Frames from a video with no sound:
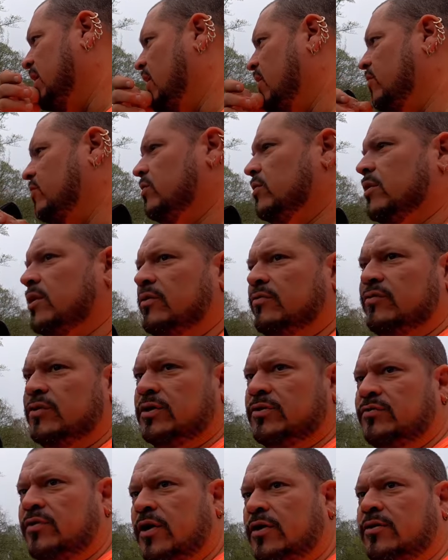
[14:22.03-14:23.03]
yeah, if we don't got a
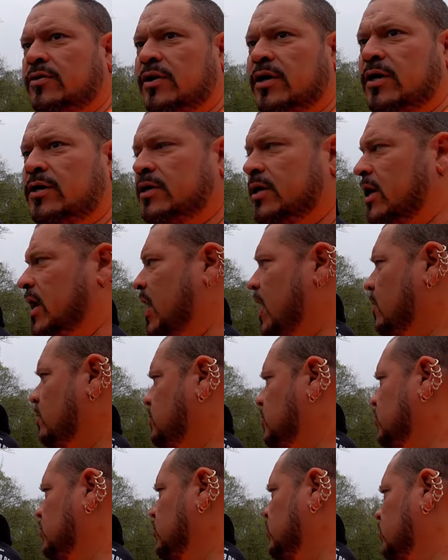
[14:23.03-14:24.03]
fish finder, they got the app
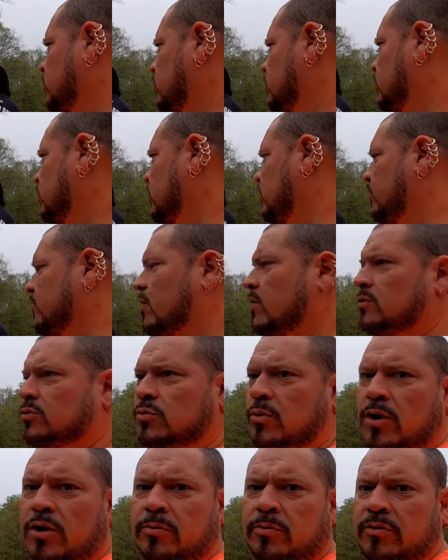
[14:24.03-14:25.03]
since your your
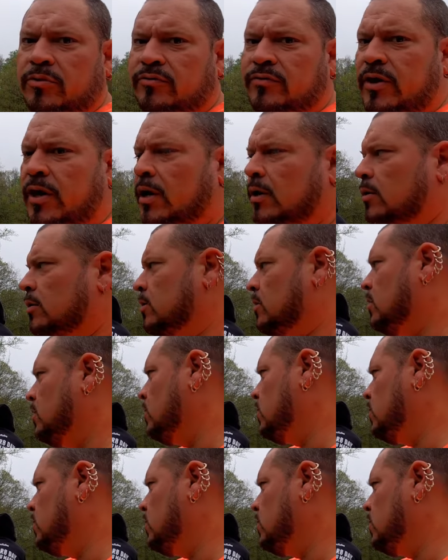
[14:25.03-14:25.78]
phone's waterproof now.